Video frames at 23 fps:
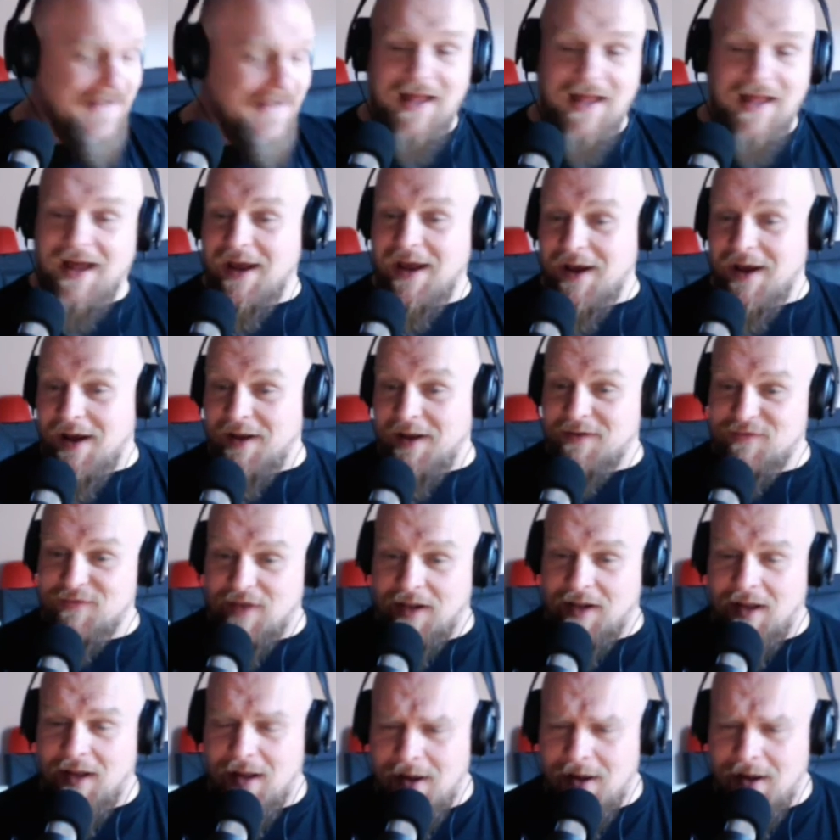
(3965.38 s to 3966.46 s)

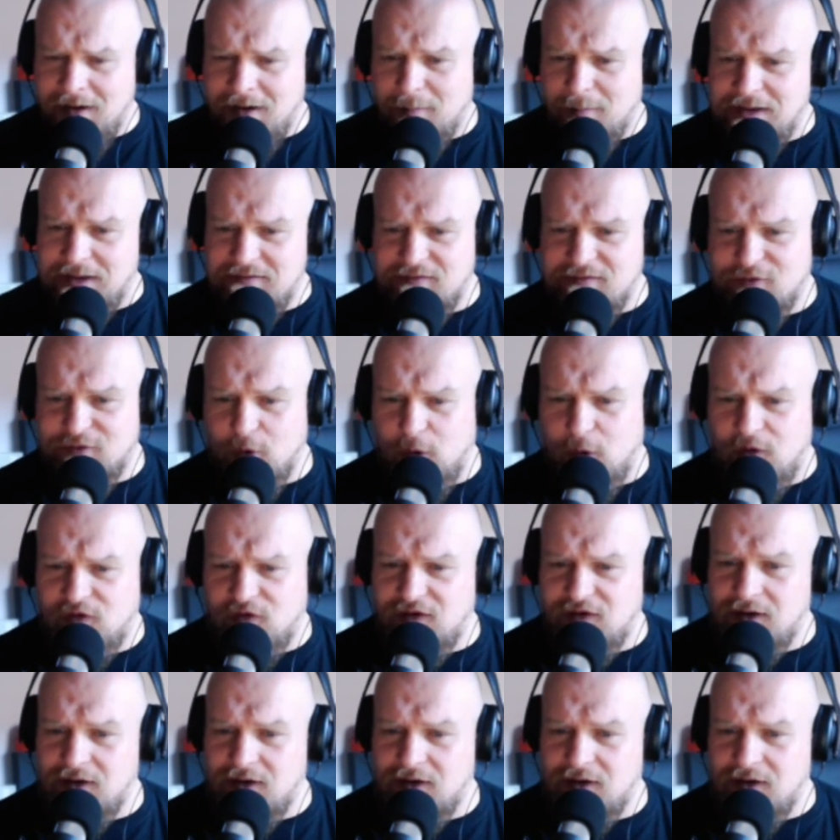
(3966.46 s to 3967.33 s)
And I believe, of course,